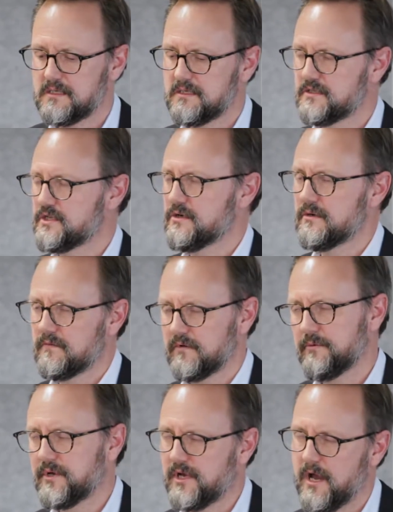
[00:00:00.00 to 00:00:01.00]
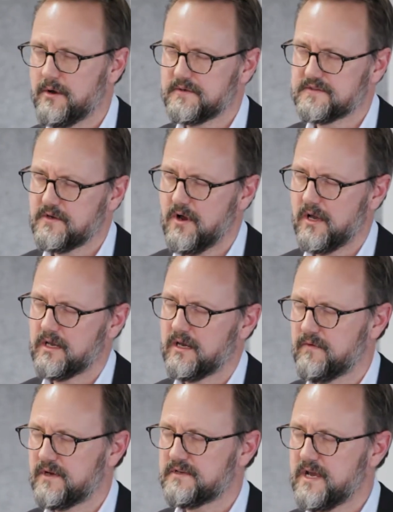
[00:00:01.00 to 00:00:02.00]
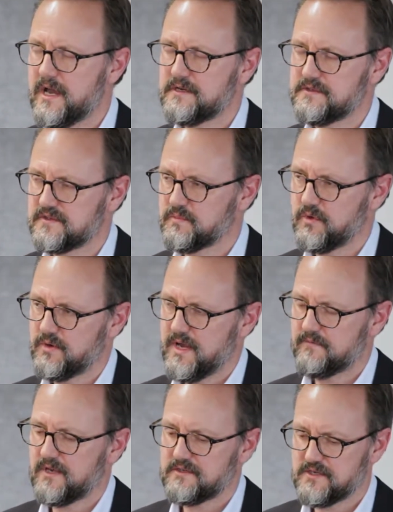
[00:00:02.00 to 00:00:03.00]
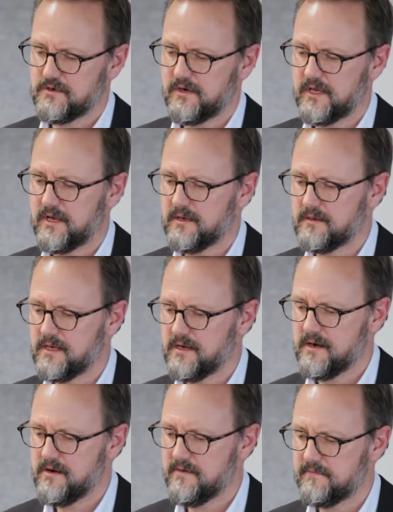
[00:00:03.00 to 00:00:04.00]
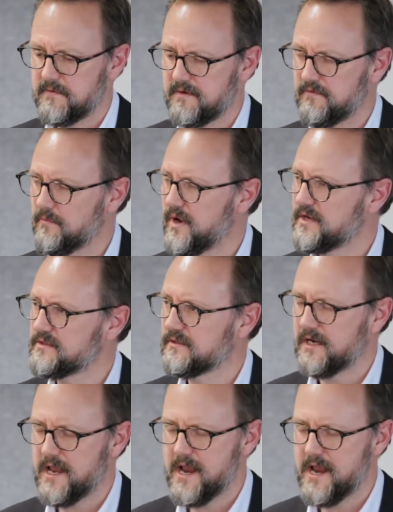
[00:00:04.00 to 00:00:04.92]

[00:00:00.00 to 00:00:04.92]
Intuitively we know it's highly advantageous, but we haven't actually got our information at